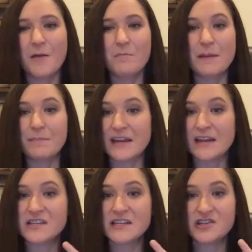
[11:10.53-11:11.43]
My
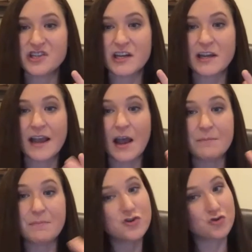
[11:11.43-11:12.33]
PDG
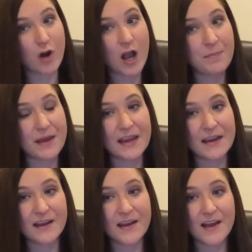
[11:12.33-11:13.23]
had been
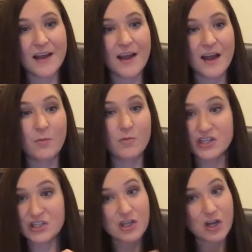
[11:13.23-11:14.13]
dropping, uh, mm. which
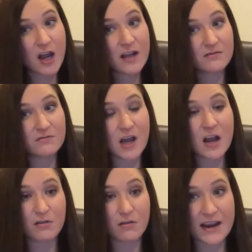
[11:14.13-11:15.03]
is not
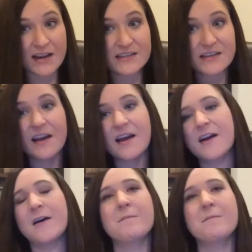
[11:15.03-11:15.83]
not great. Mm-hmm.